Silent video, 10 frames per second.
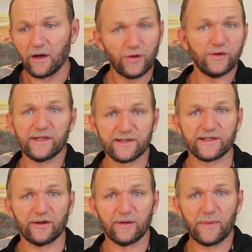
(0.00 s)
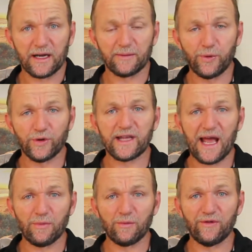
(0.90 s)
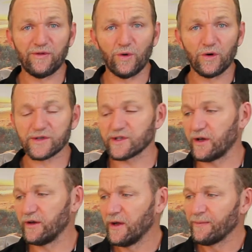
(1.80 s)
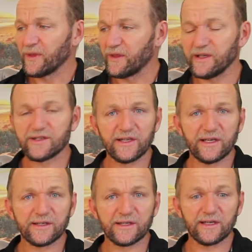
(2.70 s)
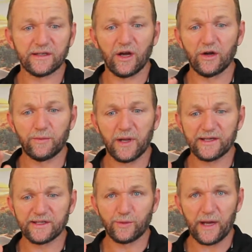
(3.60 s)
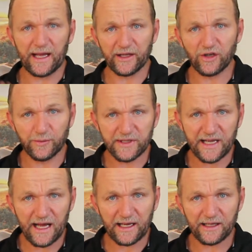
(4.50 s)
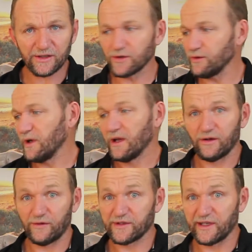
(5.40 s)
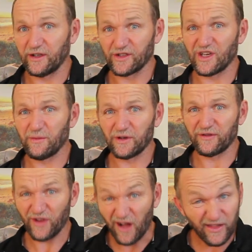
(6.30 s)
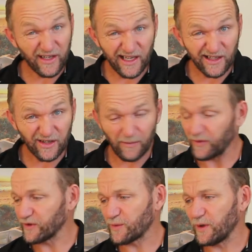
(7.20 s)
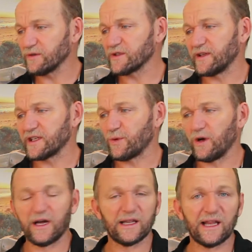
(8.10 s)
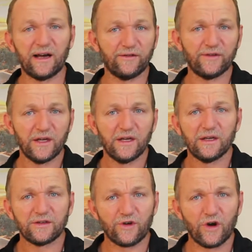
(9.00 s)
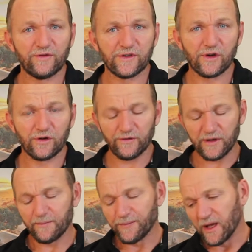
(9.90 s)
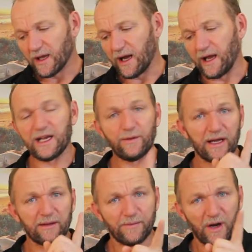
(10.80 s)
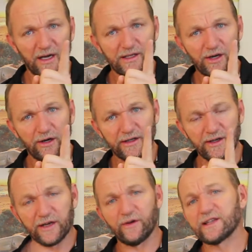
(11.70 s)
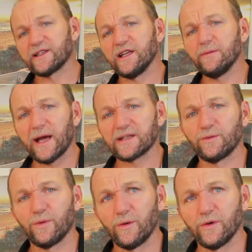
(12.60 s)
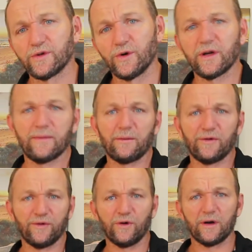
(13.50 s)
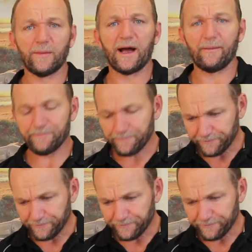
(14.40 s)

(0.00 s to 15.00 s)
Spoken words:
couldn't necessarily be able to put a camera before. So these things can go places where helicopters can't get to. They're obviously a lot cheaper to fly than a helicopter as well, so that's why I love drone photography. Anyway, I totally digress. Getting back to what we were talking about before, about